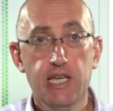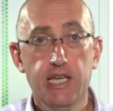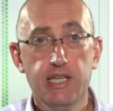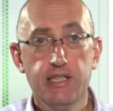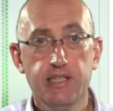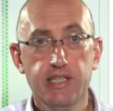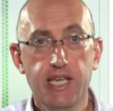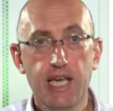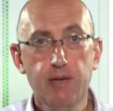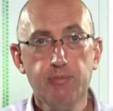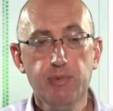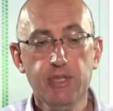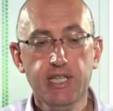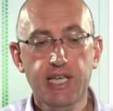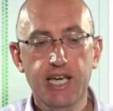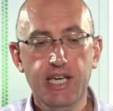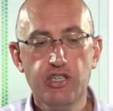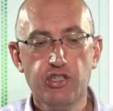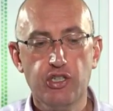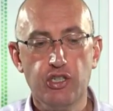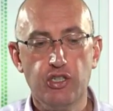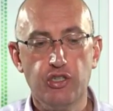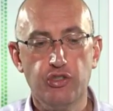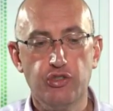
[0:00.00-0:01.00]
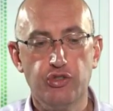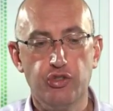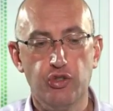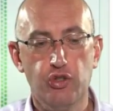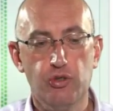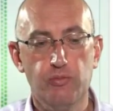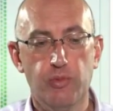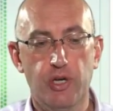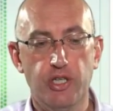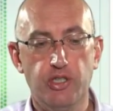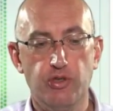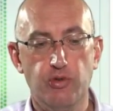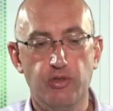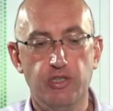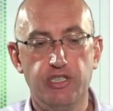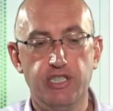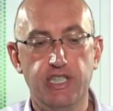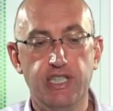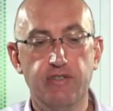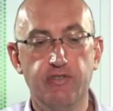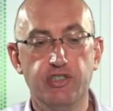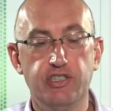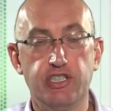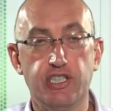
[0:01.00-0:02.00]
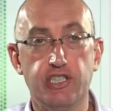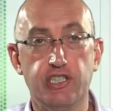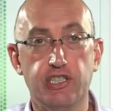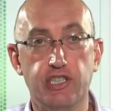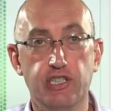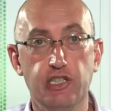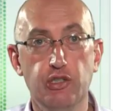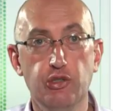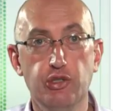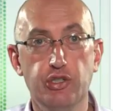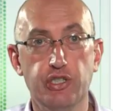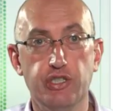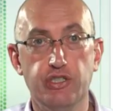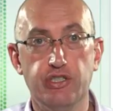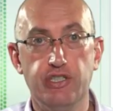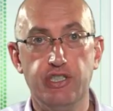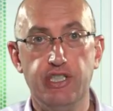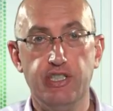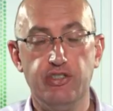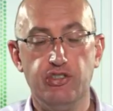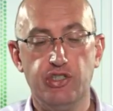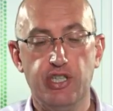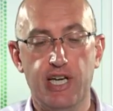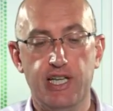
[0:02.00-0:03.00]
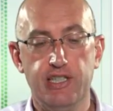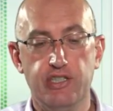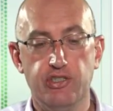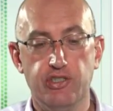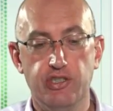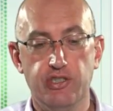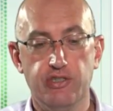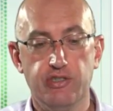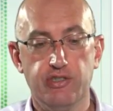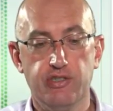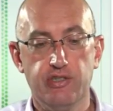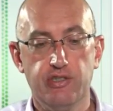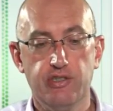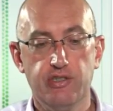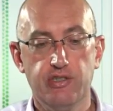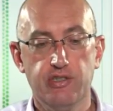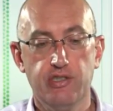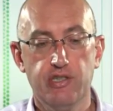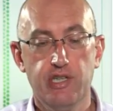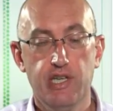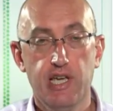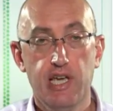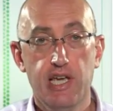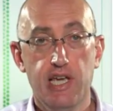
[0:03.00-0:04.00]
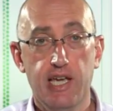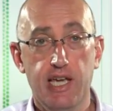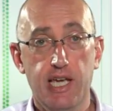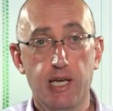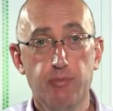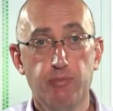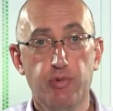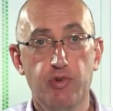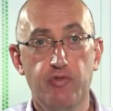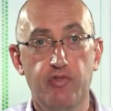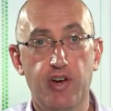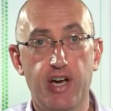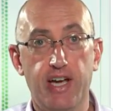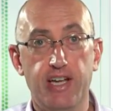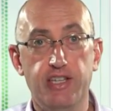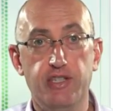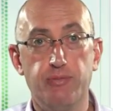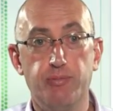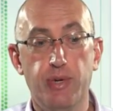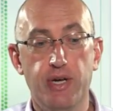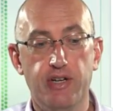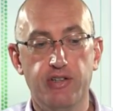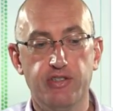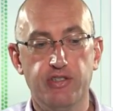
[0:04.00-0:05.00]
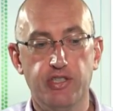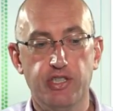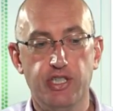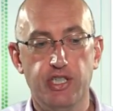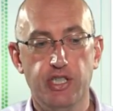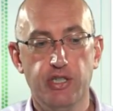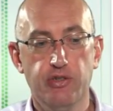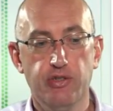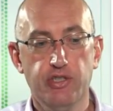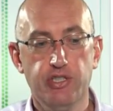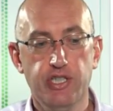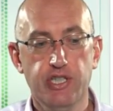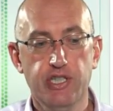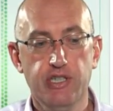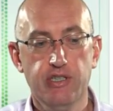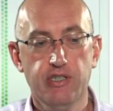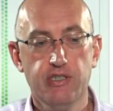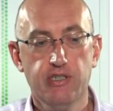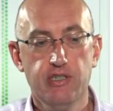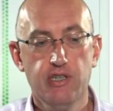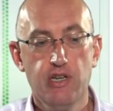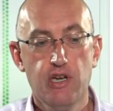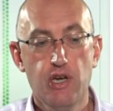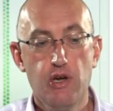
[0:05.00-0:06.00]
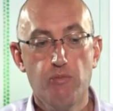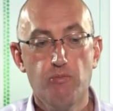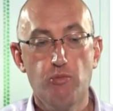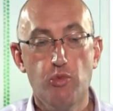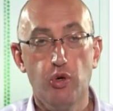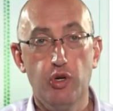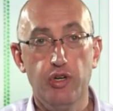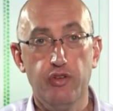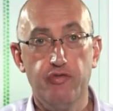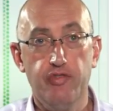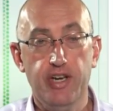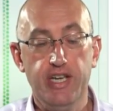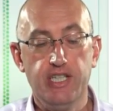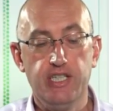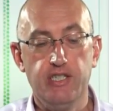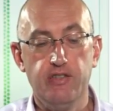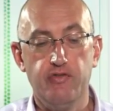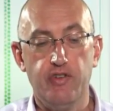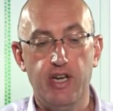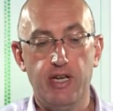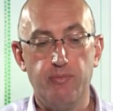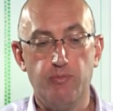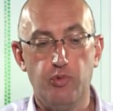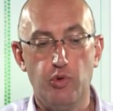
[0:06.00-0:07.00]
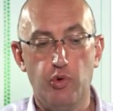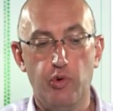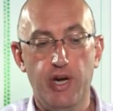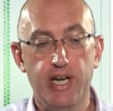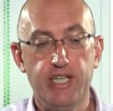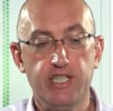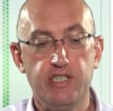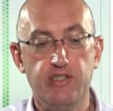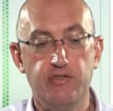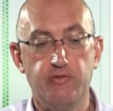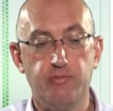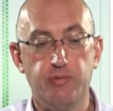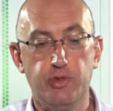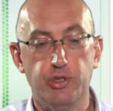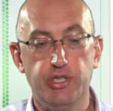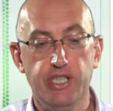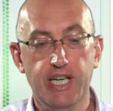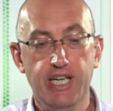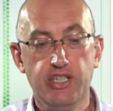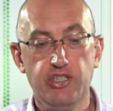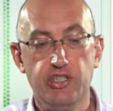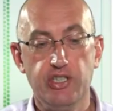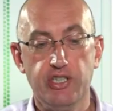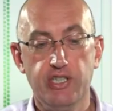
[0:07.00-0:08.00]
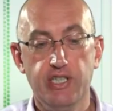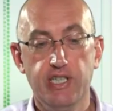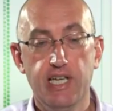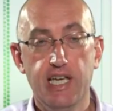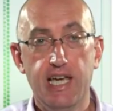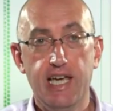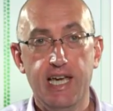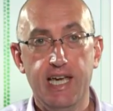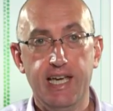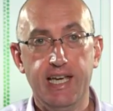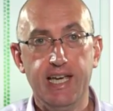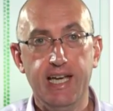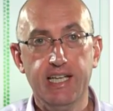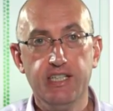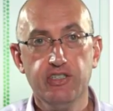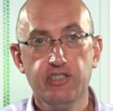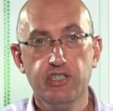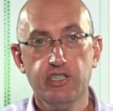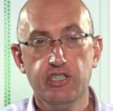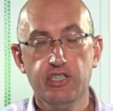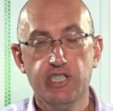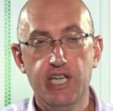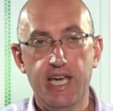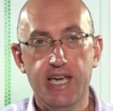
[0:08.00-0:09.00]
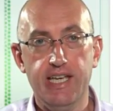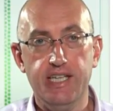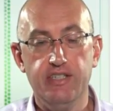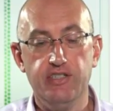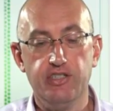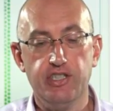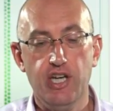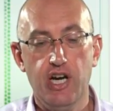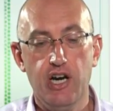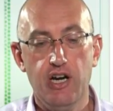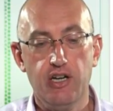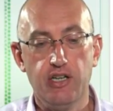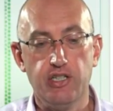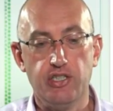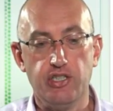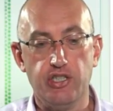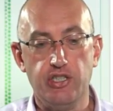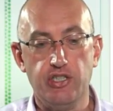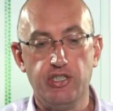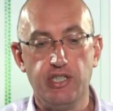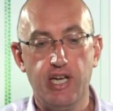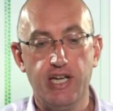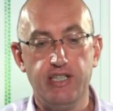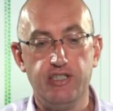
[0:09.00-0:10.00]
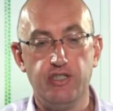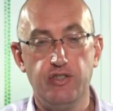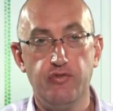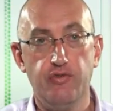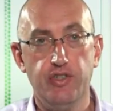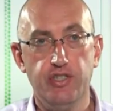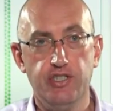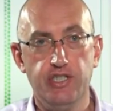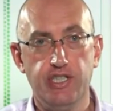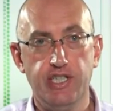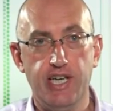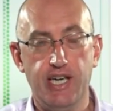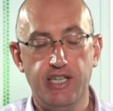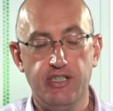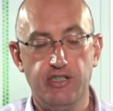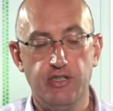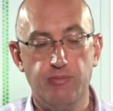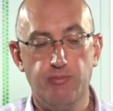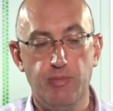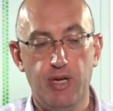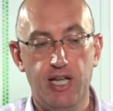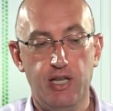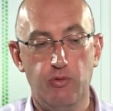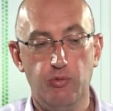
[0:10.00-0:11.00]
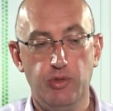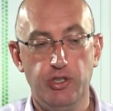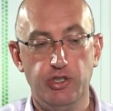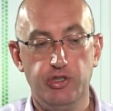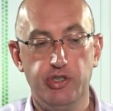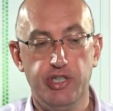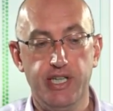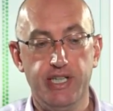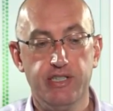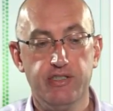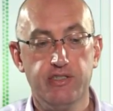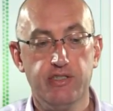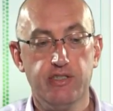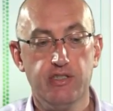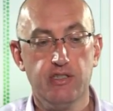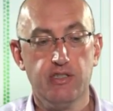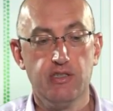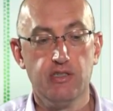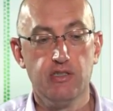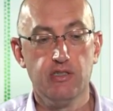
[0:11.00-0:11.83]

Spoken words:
The Application Control module delivers a solution to these challenges. It provides better security, more effective and proactive protection against today's targeted and sophisticated malware threats.